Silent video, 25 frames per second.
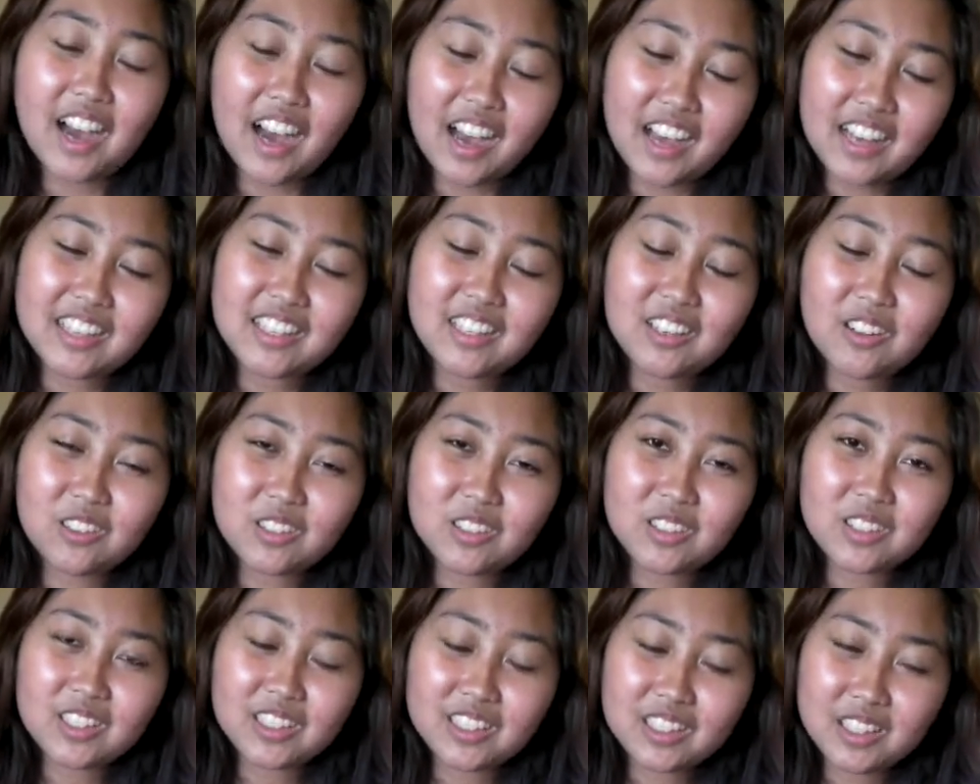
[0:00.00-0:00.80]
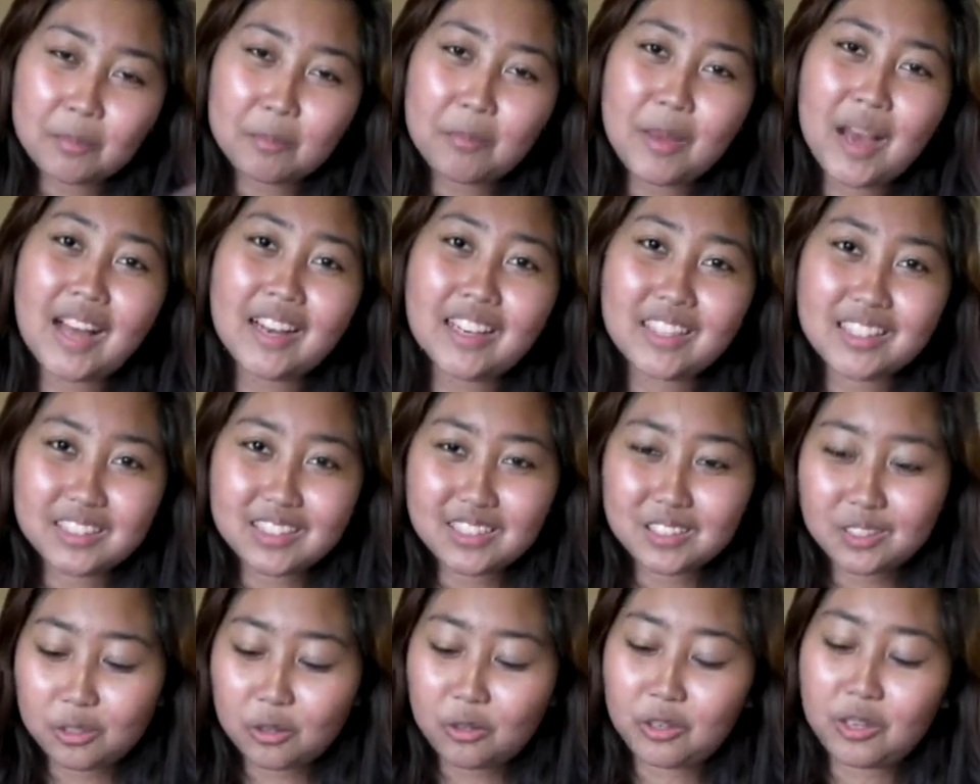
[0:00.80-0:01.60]
The
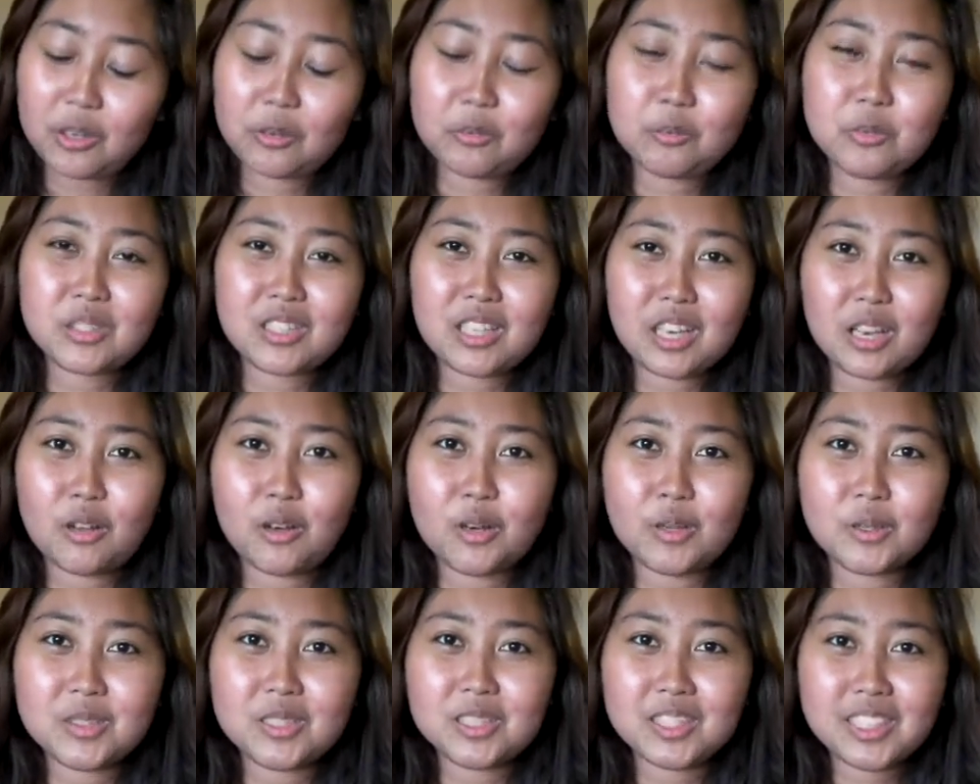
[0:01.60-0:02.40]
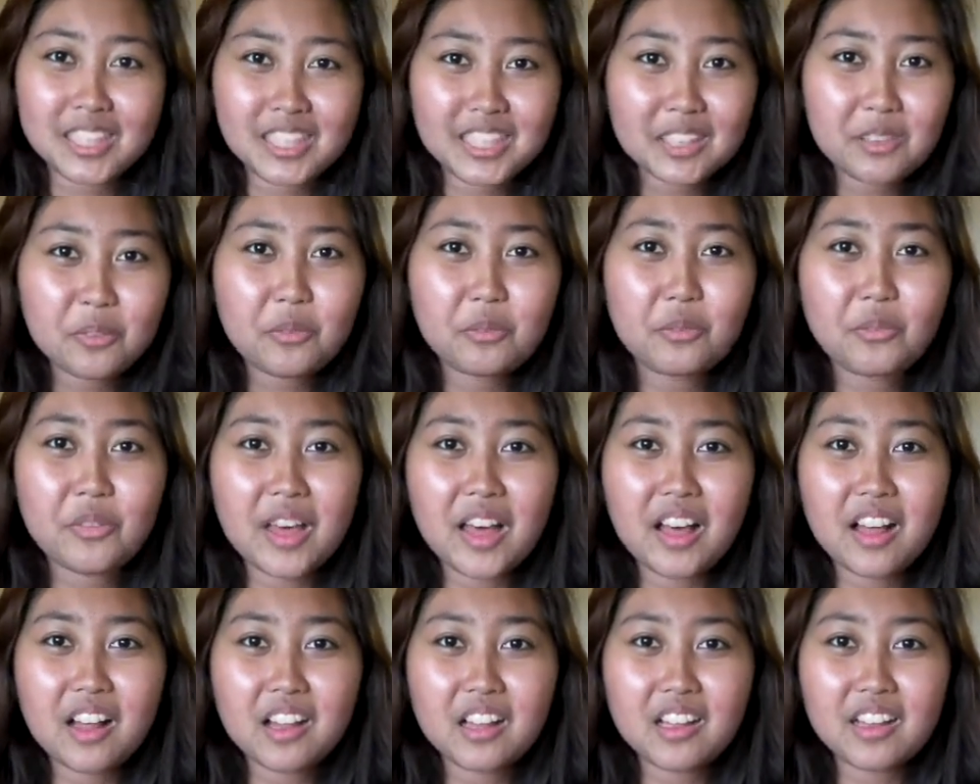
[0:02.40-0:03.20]
balance on it was lost. It
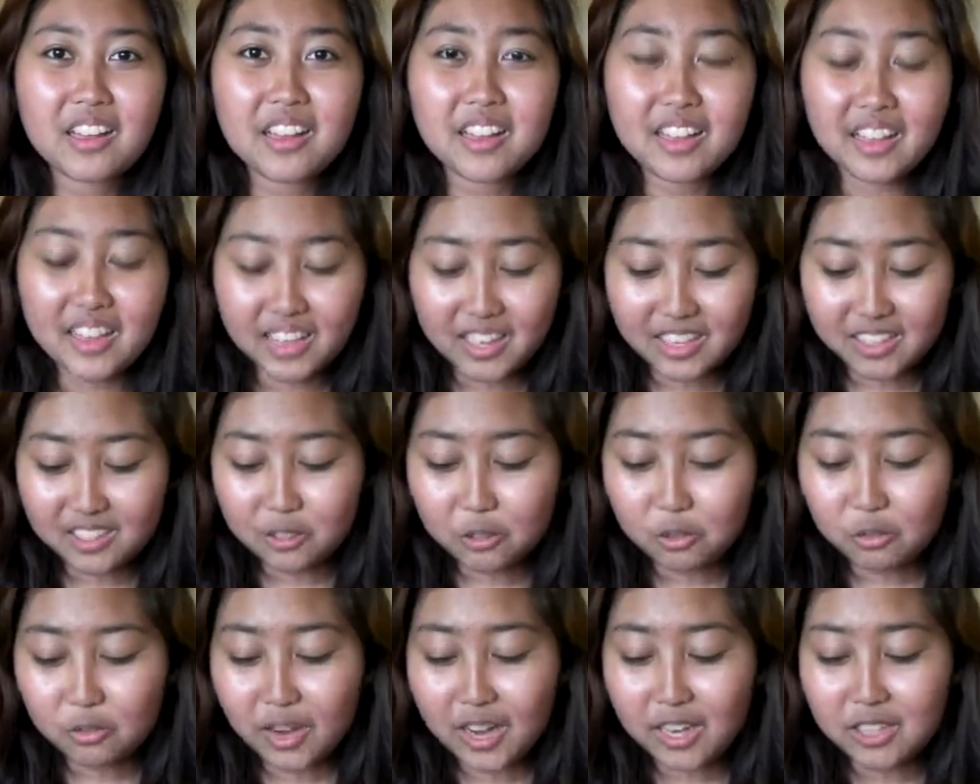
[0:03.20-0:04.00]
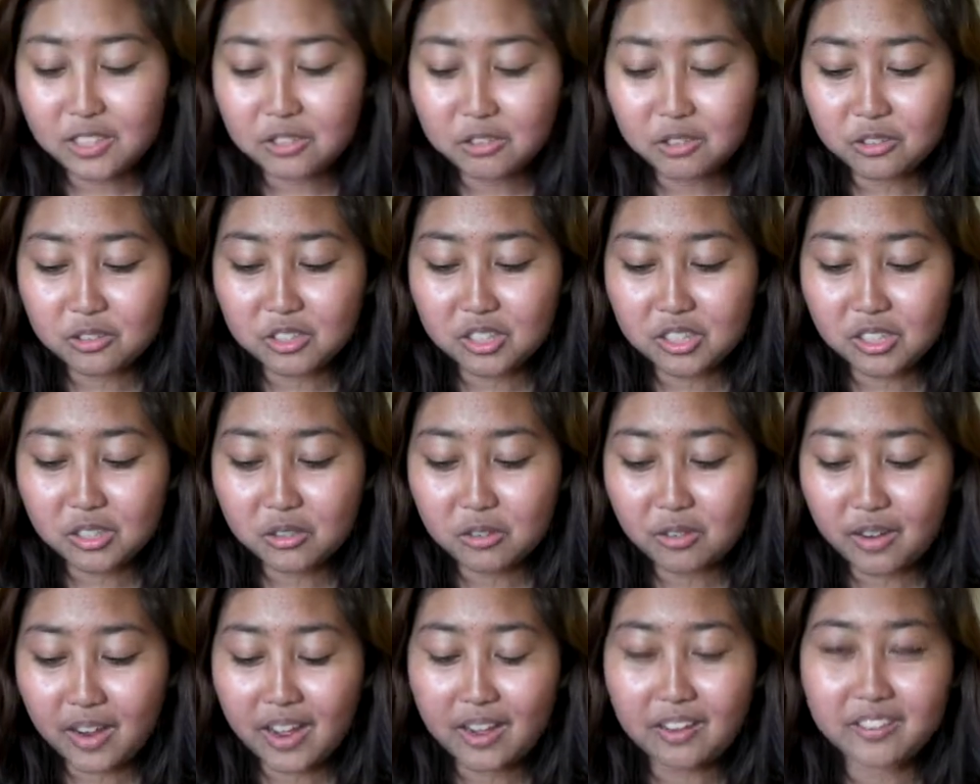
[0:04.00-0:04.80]
fell, it crashed onto the
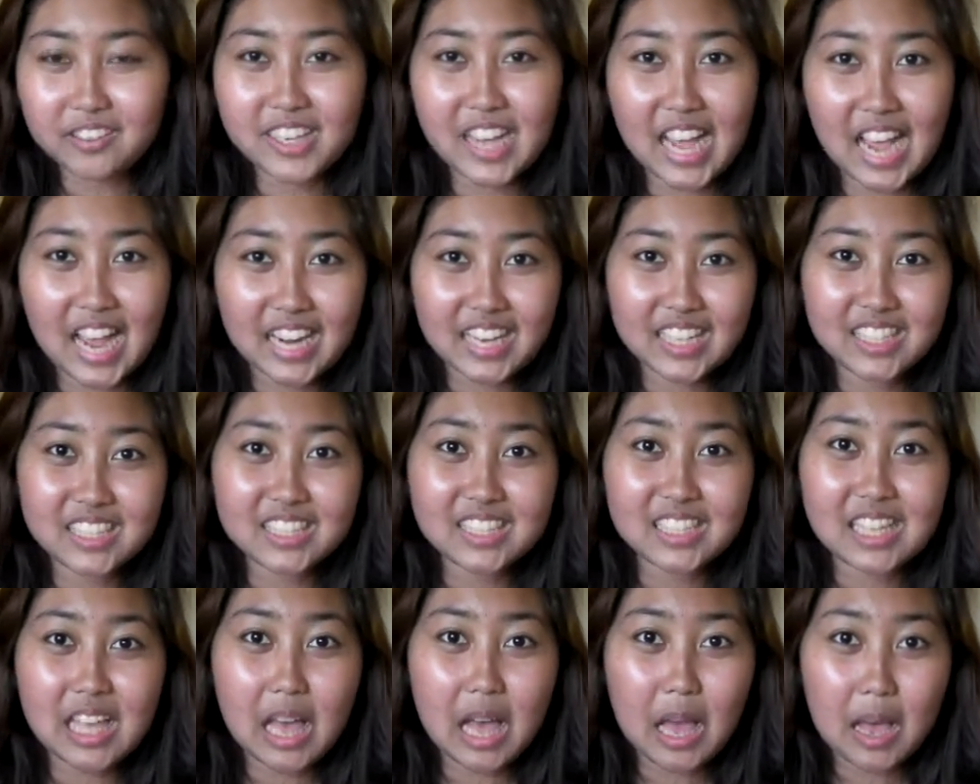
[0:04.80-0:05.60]
ground, and its